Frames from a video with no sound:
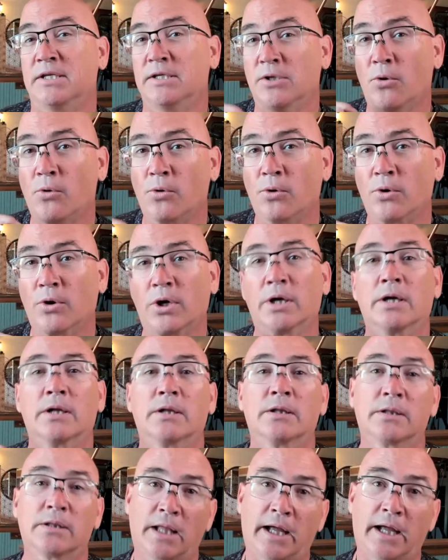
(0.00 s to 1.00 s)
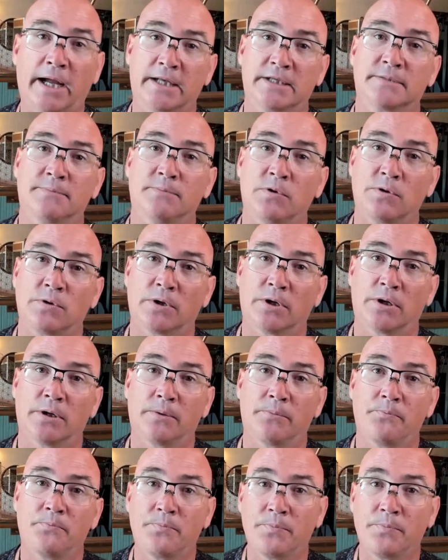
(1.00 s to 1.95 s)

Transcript: your light more